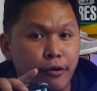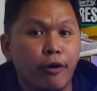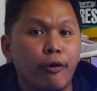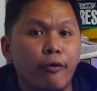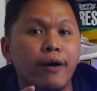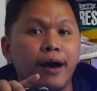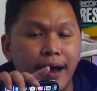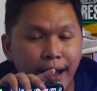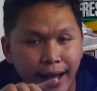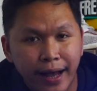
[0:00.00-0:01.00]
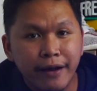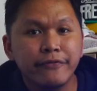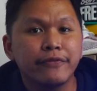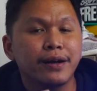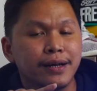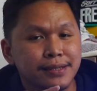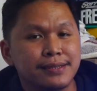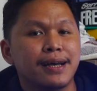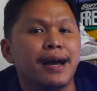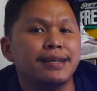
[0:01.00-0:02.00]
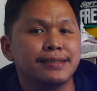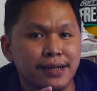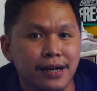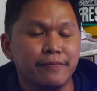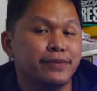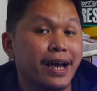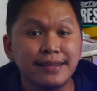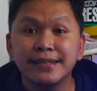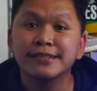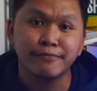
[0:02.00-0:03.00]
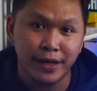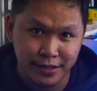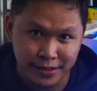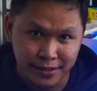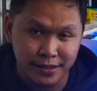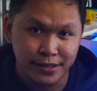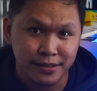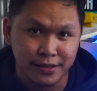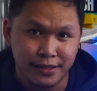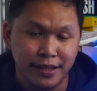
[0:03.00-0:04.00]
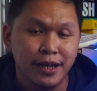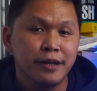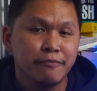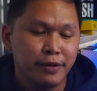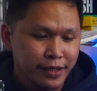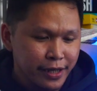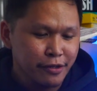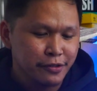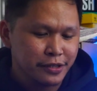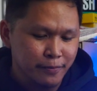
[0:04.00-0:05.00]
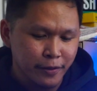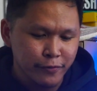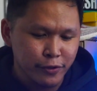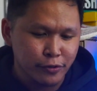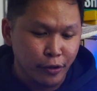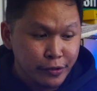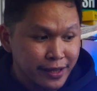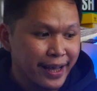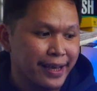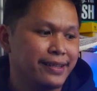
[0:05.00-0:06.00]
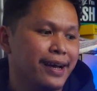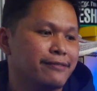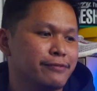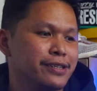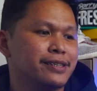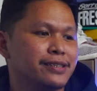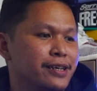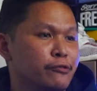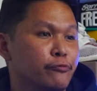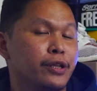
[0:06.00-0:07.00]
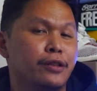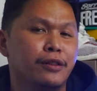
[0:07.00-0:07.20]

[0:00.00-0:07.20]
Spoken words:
go half size up. That is my suggestion. But I know some of you don't like that since it will